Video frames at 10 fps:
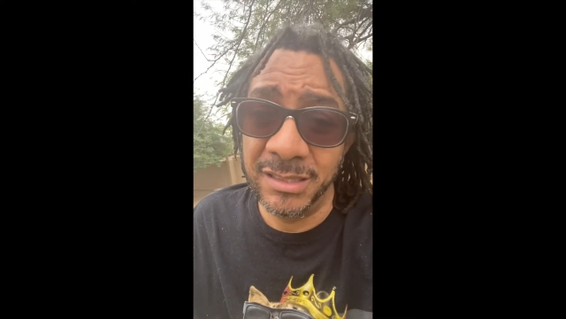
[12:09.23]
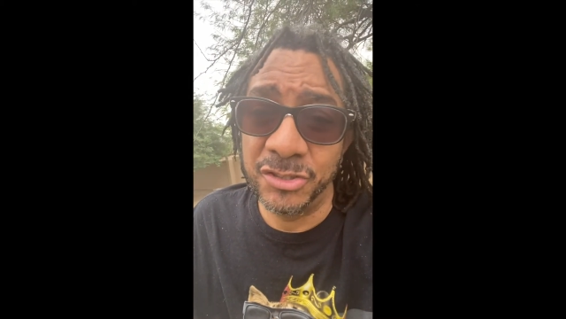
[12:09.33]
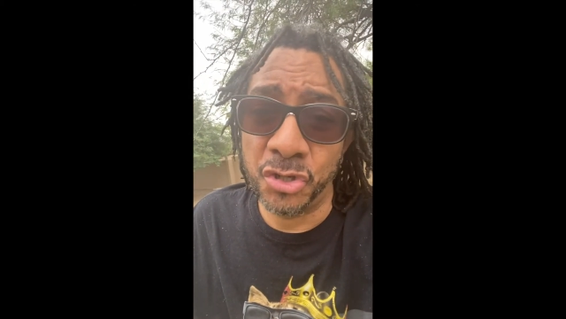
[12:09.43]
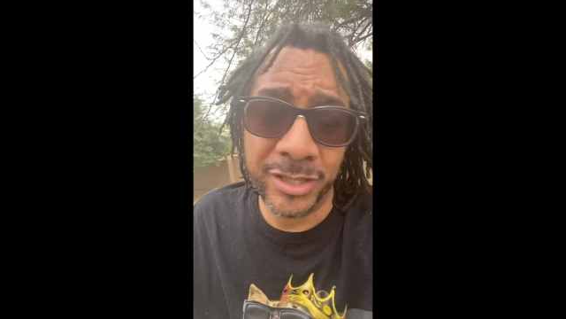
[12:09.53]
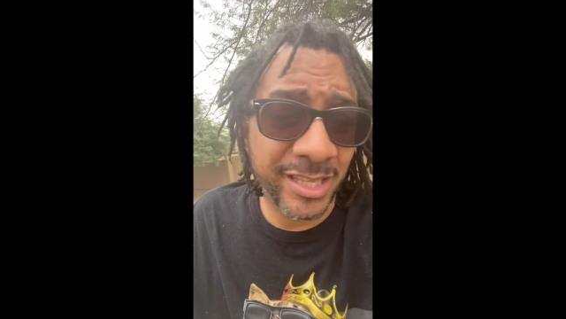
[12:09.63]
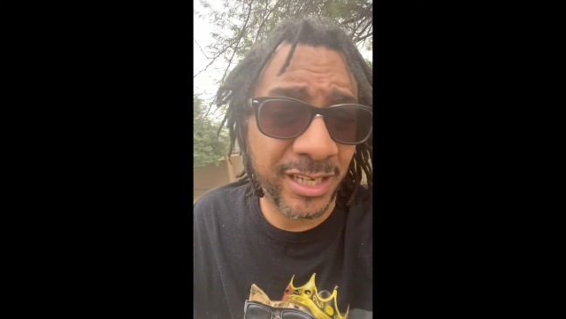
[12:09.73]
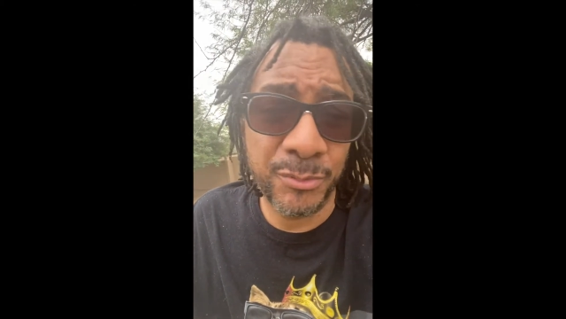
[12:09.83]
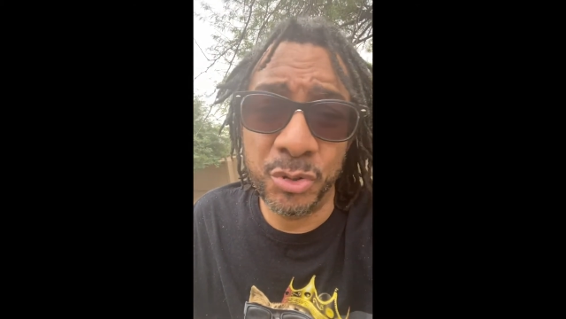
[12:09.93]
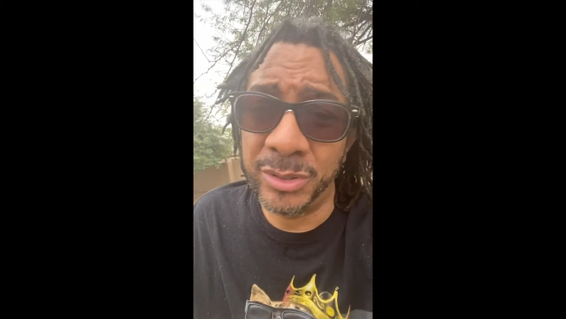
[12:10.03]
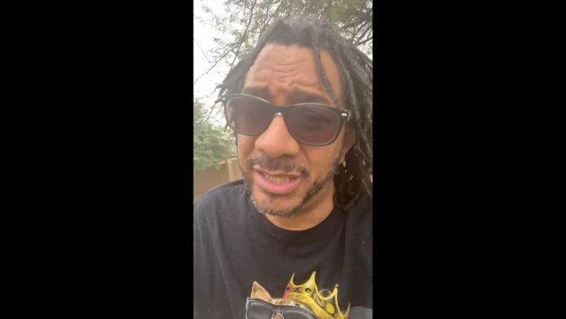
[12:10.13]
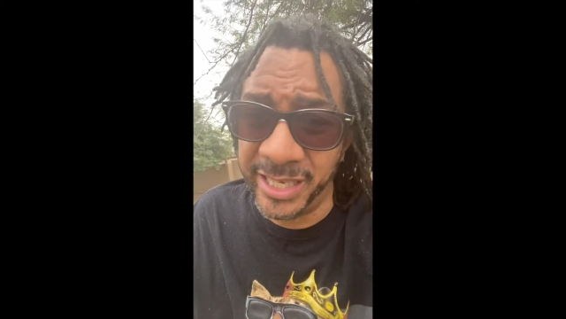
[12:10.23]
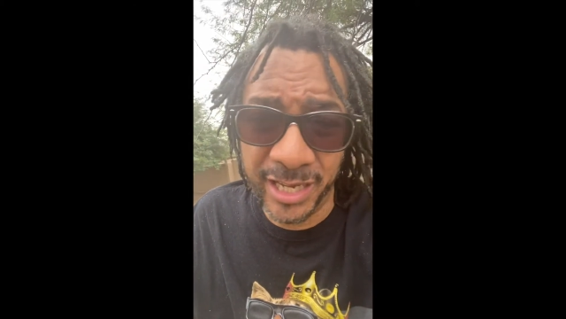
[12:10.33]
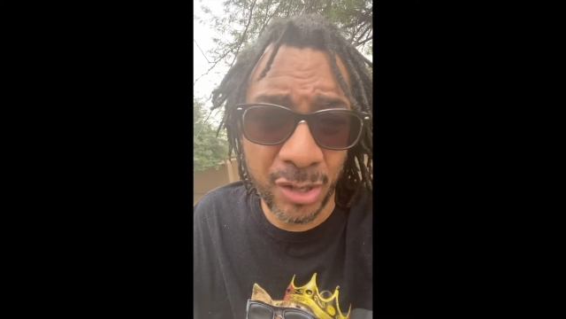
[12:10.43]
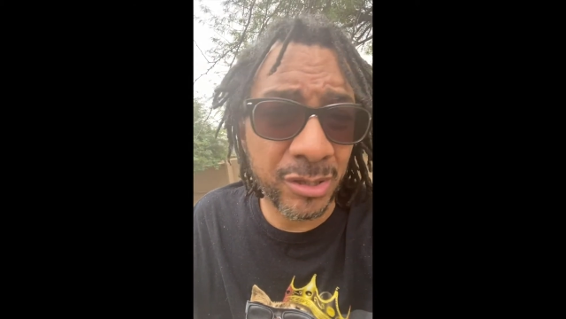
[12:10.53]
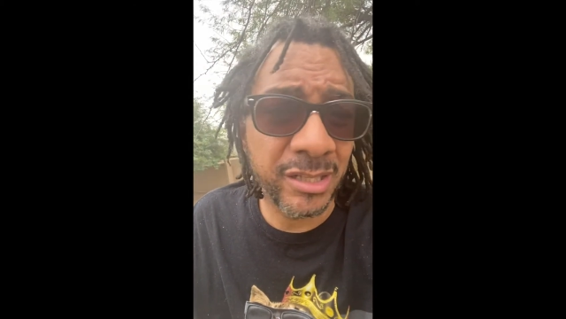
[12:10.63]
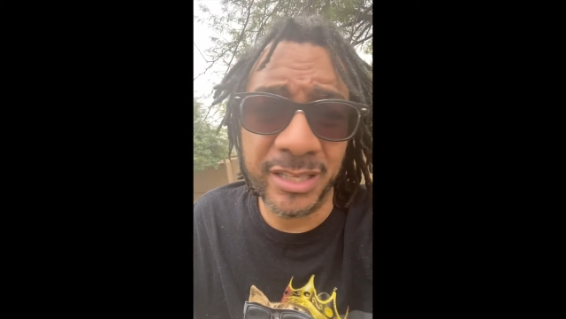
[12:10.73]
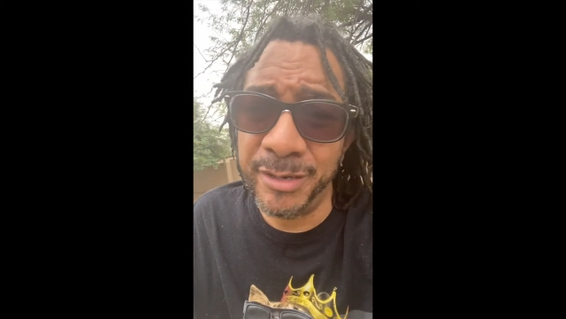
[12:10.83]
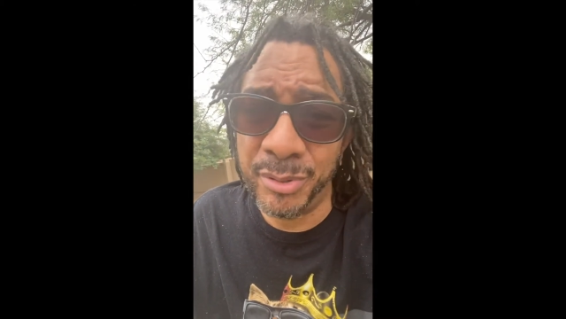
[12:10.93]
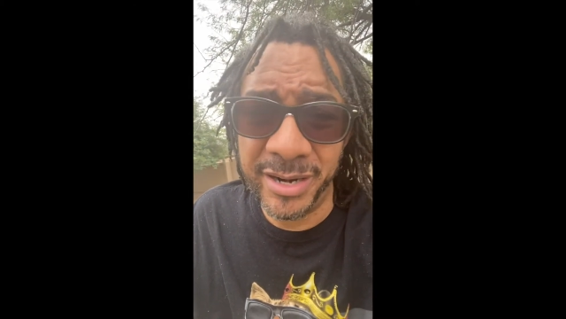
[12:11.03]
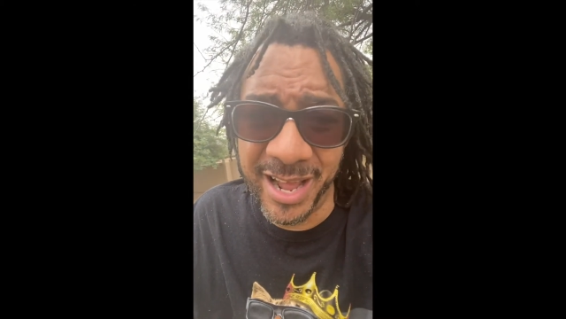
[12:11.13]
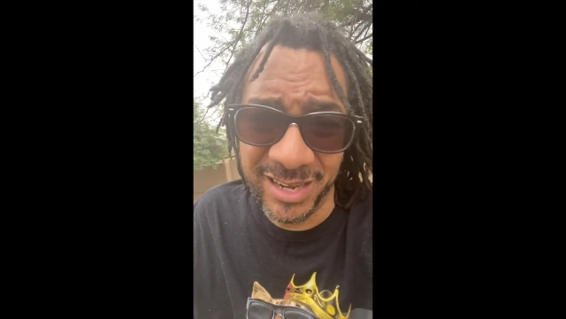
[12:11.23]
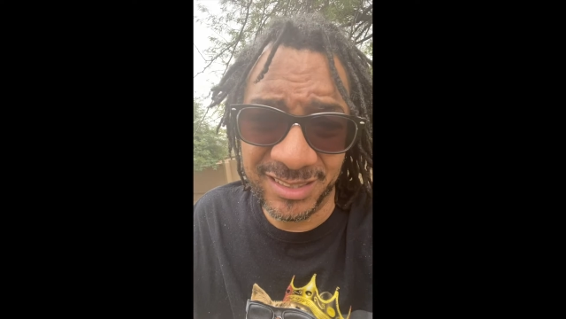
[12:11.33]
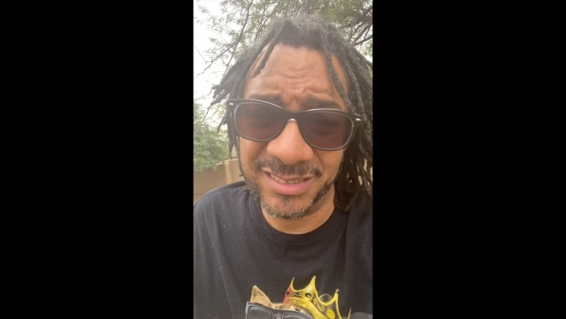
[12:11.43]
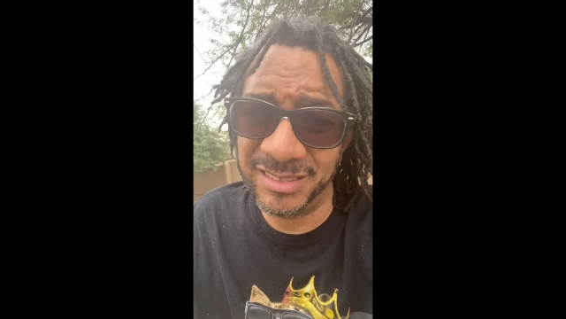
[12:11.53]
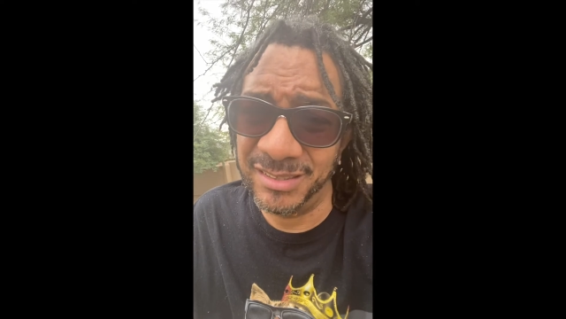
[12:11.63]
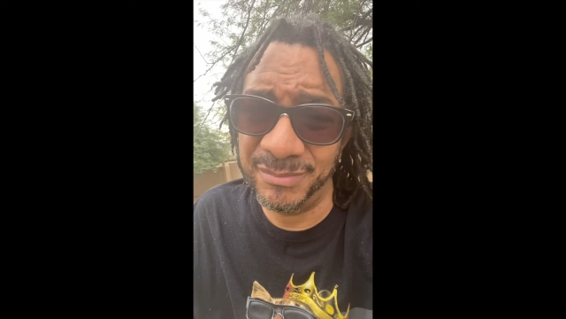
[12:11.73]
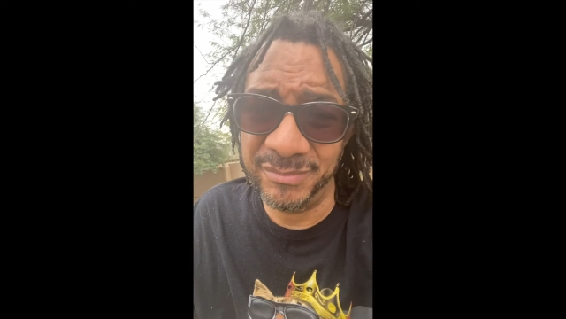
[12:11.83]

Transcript: So I think I'm doing Leo, then Libra next.